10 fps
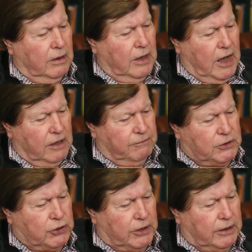
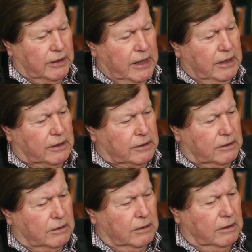Hertfordshire,
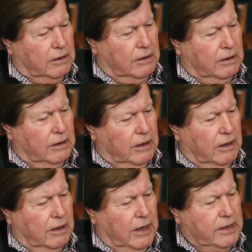England,
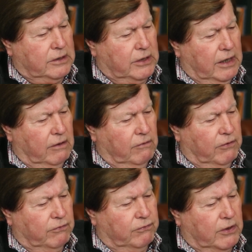
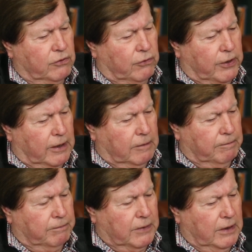1853.
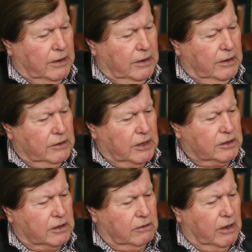
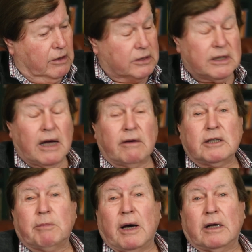Cecil Rhodes, and now
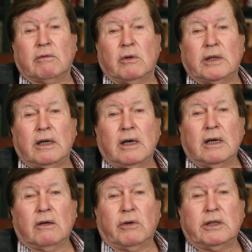he's part of all that
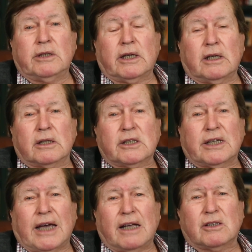ridiculous
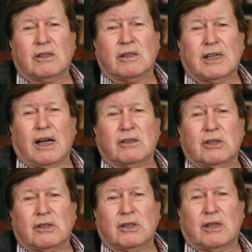cancel
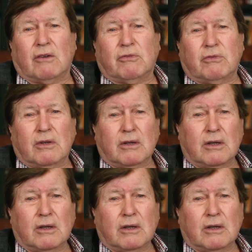culture stuff